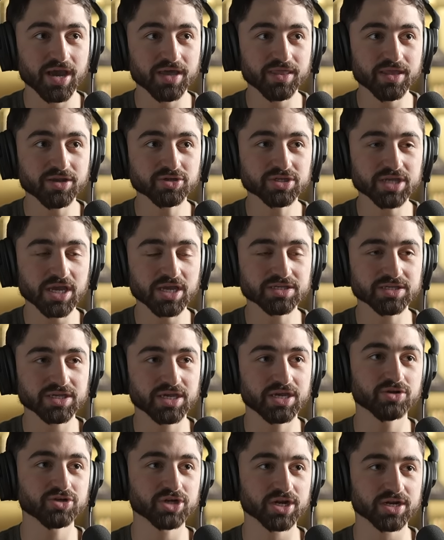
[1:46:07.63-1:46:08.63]
And then you say it's a
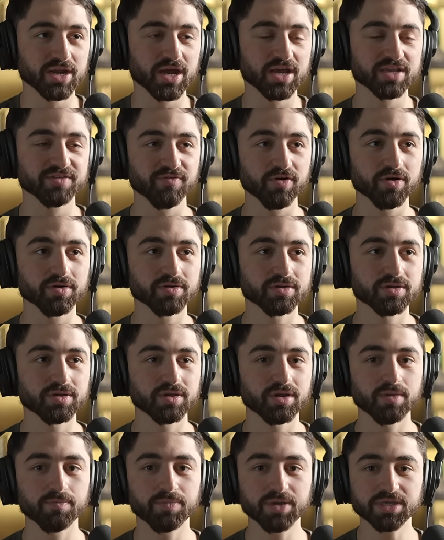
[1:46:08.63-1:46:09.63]
ketogenic diet's fault
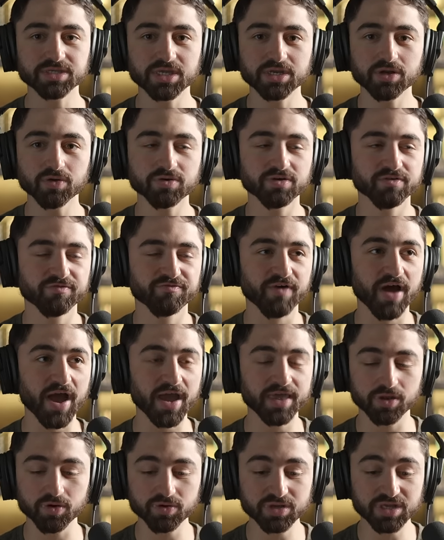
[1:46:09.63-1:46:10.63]
because they don't
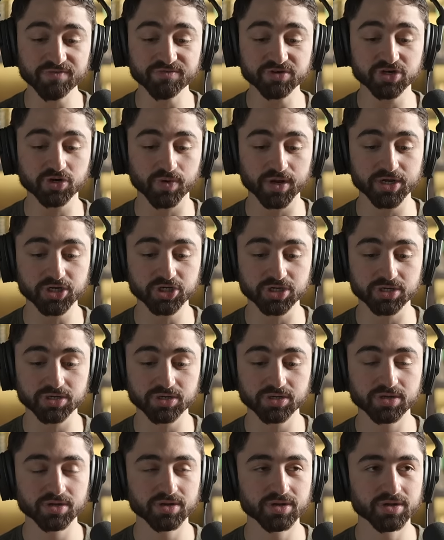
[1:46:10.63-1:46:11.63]
define, they don't give a
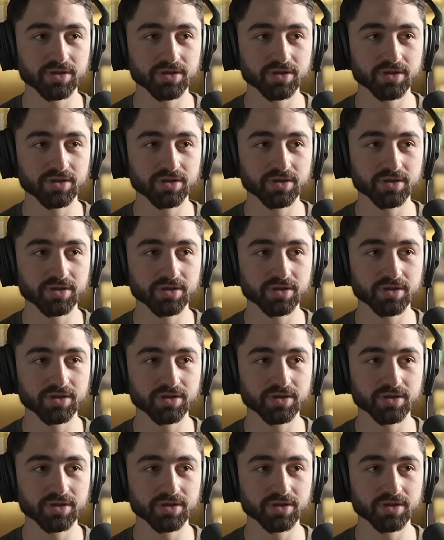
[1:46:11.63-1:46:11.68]
duration.